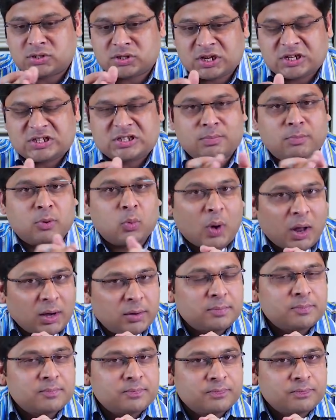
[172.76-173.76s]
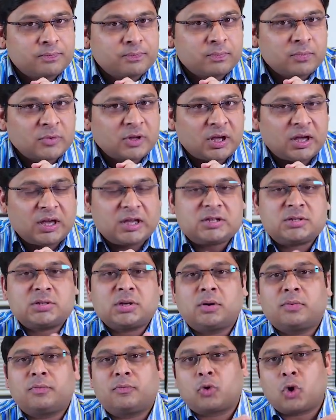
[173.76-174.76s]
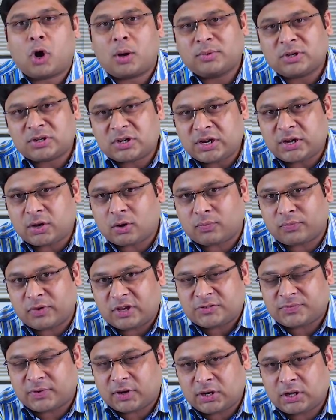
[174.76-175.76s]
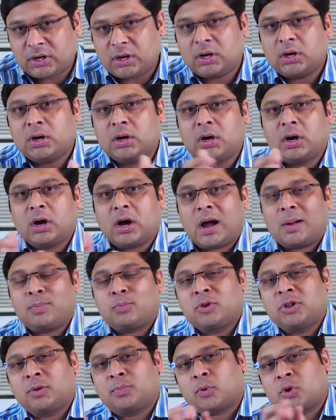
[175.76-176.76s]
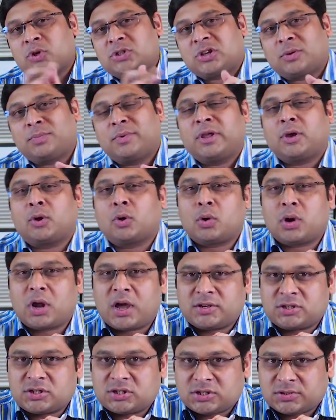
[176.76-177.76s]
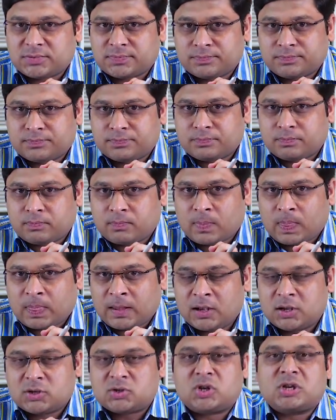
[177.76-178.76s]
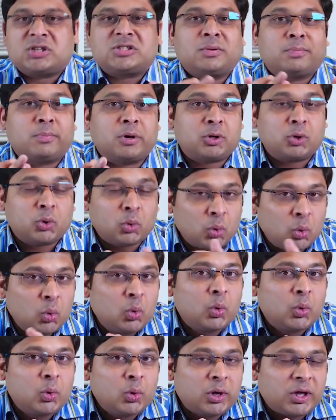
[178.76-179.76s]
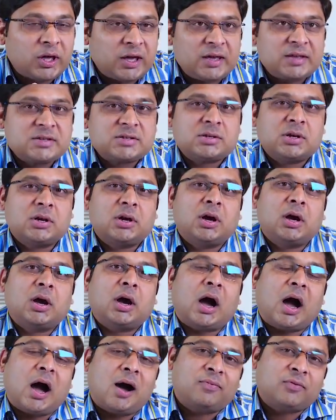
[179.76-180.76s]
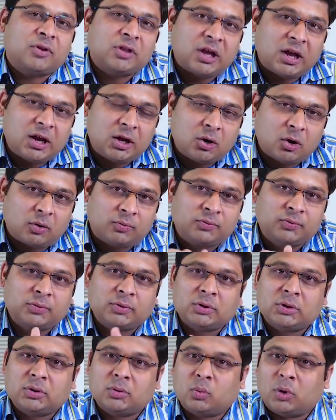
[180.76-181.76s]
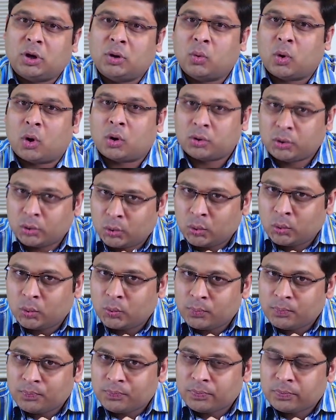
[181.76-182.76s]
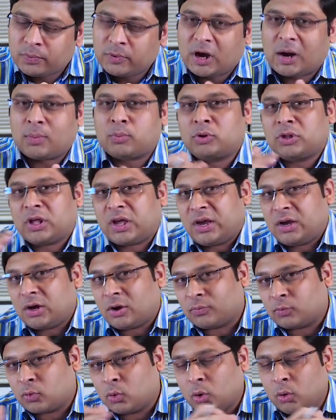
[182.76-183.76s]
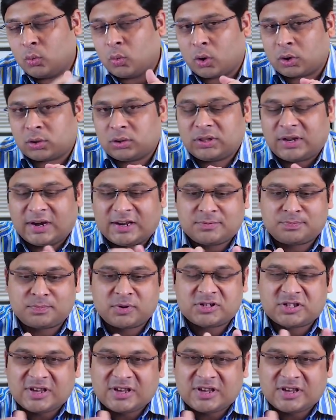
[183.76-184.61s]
Stage number one is from the Treaty of Westphalia up to the process of decolonization. Stage number two is after the end of World War II up to the end of Cold War. That is